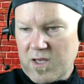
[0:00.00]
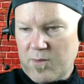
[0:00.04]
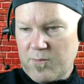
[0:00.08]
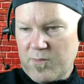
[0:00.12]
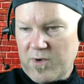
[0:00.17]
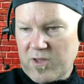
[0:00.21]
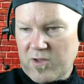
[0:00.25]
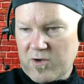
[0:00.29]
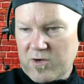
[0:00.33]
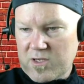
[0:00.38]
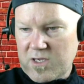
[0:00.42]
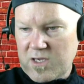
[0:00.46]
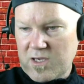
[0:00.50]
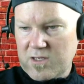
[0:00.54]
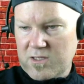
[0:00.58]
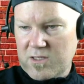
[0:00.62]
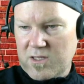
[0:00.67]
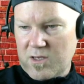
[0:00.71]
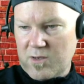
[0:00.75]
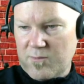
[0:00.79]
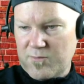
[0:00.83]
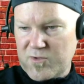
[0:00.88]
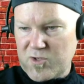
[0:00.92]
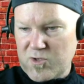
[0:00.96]
Miller
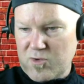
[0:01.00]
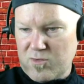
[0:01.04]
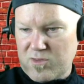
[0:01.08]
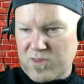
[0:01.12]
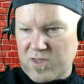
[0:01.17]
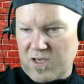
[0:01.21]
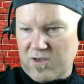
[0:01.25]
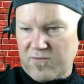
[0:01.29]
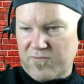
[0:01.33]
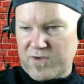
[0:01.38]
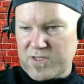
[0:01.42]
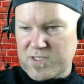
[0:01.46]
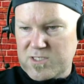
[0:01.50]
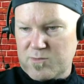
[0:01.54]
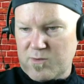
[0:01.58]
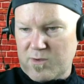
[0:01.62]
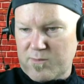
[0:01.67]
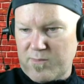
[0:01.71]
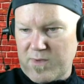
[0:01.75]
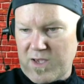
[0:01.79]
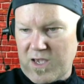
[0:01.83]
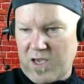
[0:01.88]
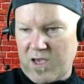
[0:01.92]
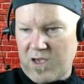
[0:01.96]
Kingdom, do you think Vince
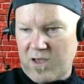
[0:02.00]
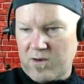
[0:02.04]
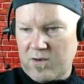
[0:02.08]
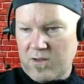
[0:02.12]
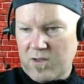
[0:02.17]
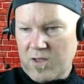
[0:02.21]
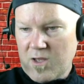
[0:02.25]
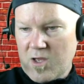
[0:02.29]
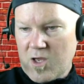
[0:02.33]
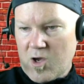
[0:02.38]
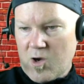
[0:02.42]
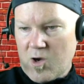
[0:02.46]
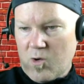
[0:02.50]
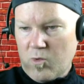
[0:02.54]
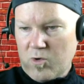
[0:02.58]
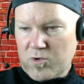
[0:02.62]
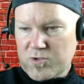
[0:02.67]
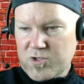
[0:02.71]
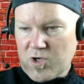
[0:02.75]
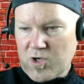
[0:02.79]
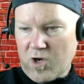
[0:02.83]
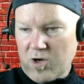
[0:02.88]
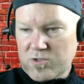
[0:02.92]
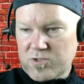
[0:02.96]
McMahon will
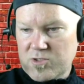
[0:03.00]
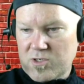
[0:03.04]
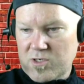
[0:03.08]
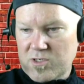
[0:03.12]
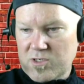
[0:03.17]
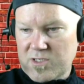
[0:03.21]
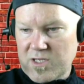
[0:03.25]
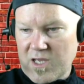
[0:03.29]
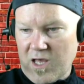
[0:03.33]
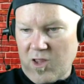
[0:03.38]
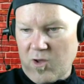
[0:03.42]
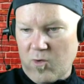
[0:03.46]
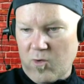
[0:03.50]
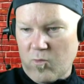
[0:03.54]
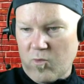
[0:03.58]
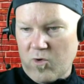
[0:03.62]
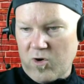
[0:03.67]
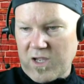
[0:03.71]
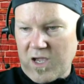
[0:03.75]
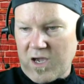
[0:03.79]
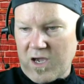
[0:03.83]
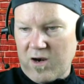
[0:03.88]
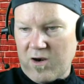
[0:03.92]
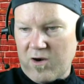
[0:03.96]
talk to Goodell and
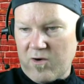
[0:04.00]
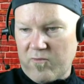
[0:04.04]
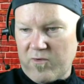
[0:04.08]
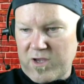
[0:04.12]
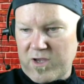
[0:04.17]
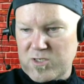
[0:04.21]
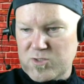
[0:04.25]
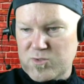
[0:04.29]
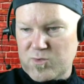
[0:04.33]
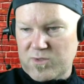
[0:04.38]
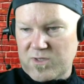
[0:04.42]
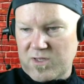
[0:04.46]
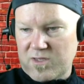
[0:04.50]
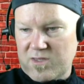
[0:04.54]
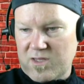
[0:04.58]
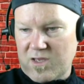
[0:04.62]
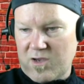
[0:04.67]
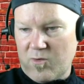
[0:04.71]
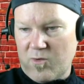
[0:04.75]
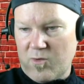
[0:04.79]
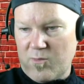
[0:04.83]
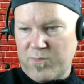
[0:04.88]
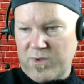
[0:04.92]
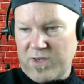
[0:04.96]
work out an arrangement that
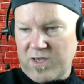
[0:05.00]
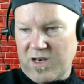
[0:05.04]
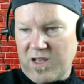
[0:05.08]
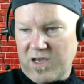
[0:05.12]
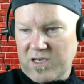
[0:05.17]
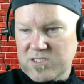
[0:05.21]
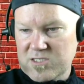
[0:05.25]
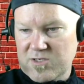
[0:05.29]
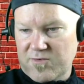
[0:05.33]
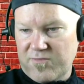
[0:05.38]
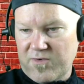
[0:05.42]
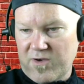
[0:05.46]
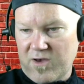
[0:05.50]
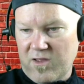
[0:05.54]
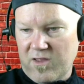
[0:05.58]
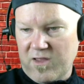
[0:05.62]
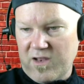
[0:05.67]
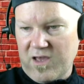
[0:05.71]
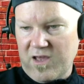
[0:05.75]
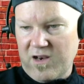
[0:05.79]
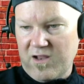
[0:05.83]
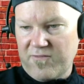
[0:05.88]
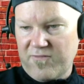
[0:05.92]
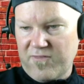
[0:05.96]
there would be an
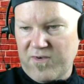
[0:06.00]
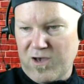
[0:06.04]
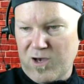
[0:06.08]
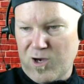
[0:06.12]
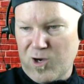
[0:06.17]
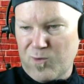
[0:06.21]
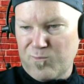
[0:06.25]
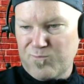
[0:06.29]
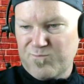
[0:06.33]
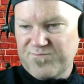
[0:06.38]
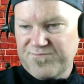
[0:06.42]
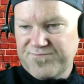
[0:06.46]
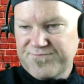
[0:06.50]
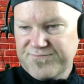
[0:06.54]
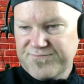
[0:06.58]
XFL and NFL?